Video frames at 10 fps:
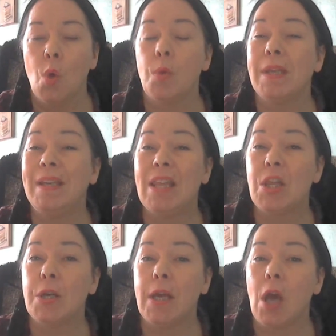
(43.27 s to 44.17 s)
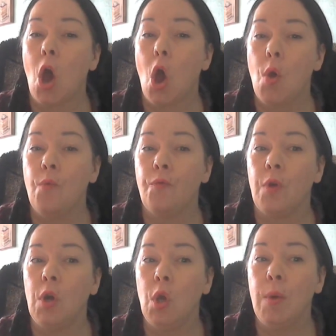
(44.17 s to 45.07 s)
was initially a home
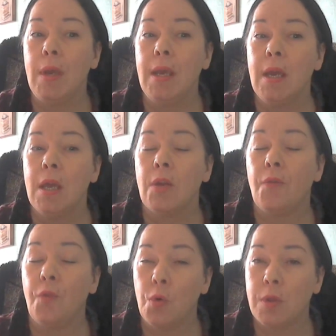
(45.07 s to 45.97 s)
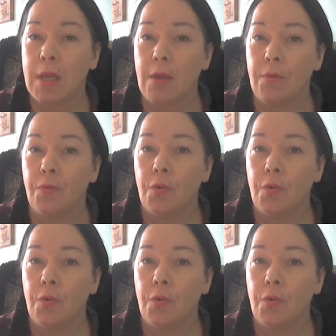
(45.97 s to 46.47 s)
for Louis the fourteenth,